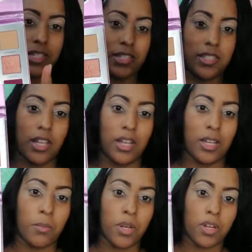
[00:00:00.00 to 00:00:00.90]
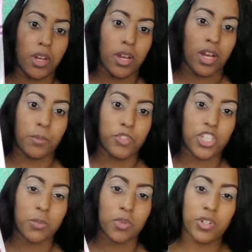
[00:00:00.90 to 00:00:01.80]
and some
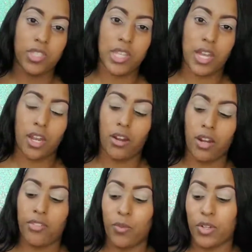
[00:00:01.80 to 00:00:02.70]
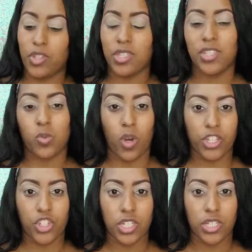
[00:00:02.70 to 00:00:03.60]
shimmers there. If you want to see
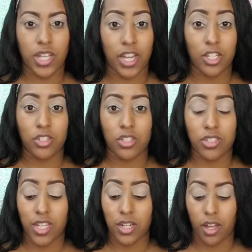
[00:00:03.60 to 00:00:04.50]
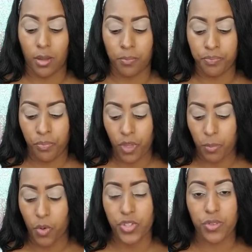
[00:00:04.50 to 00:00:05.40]
swatches, I did
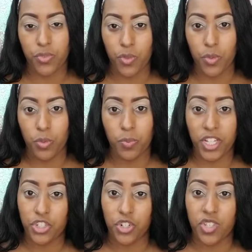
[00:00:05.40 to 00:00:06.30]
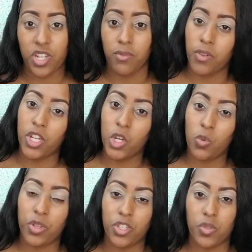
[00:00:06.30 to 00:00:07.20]
post a few pictures and a video
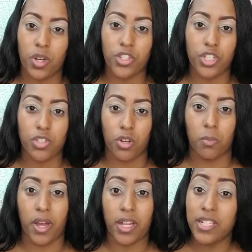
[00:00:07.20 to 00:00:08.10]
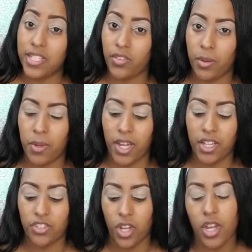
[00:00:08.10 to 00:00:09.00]
with the swatches on my Instagram
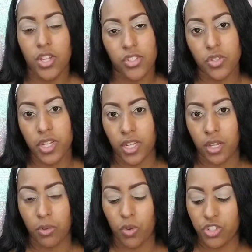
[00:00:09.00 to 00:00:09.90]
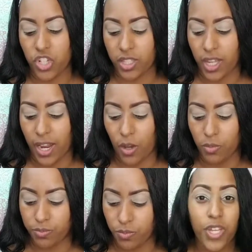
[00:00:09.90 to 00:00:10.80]
page, so you can go and check that
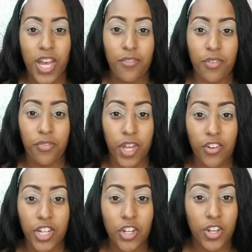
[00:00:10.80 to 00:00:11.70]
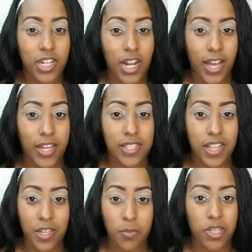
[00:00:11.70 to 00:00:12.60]
out. If you have very hooded eyes
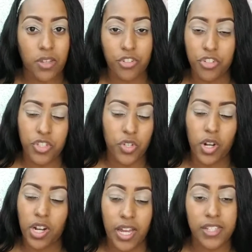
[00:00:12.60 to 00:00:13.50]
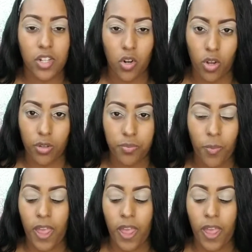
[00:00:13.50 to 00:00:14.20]
like me, or just hooded eyes at all,